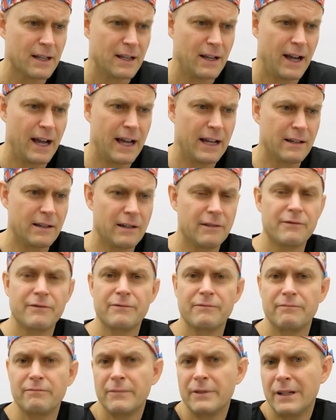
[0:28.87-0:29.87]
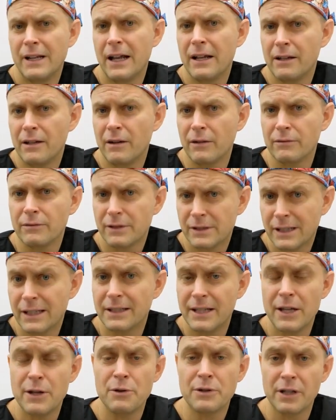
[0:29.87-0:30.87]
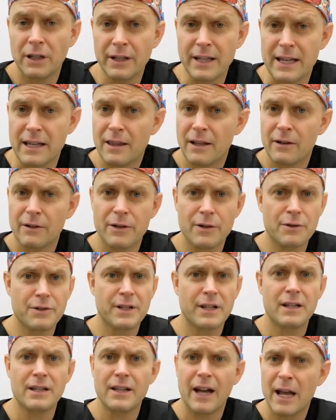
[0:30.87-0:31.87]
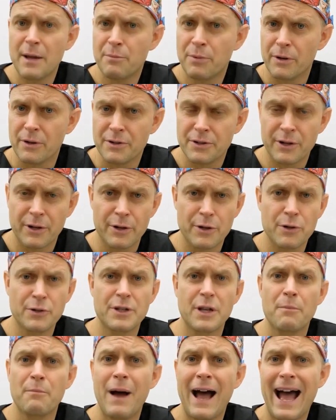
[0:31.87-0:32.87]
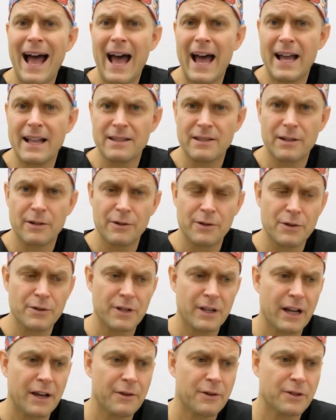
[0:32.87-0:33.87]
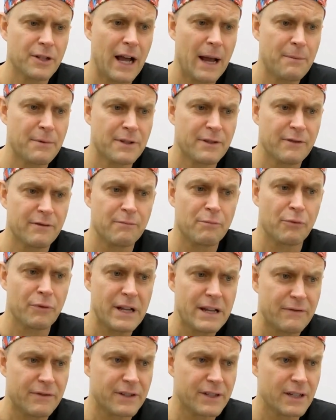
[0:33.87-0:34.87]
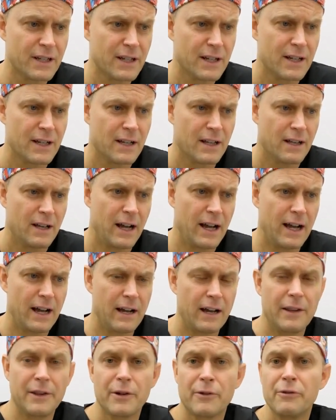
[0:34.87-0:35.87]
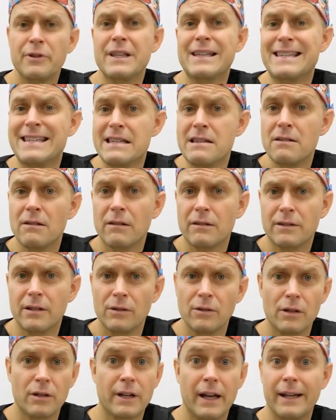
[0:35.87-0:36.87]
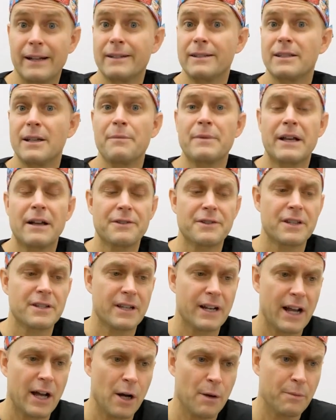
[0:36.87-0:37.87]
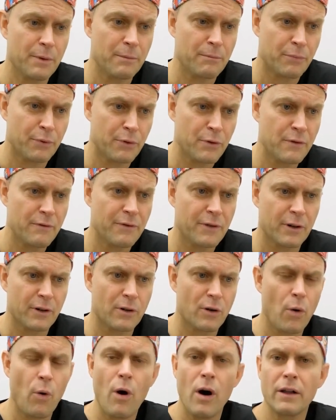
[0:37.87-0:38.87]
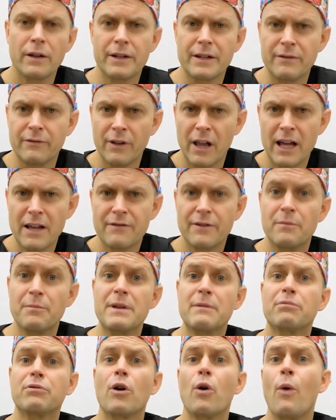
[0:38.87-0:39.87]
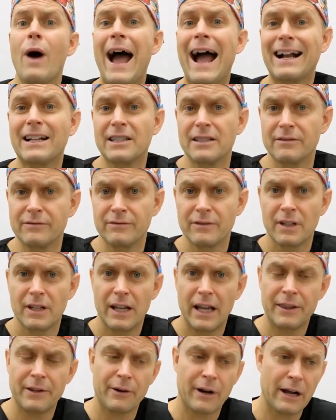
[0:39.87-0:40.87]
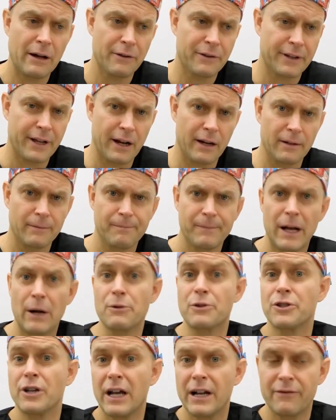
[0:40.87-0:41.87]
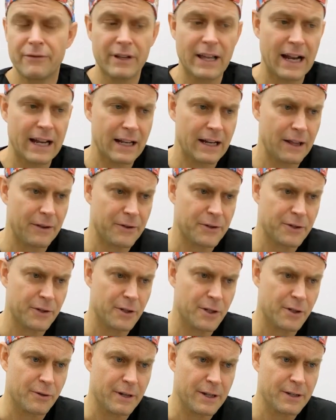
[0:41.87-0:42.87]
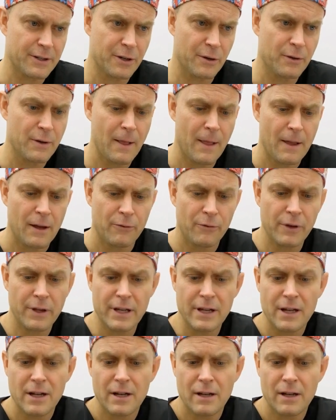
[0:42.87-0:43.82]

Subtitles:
and have continued to leak. They're using diapers, they're using pads, they're using other types of briefs, and they're really eager to look at something else that's going to help improve their quality of life and be proactive in their healthcare outside of getting another surgery. So really,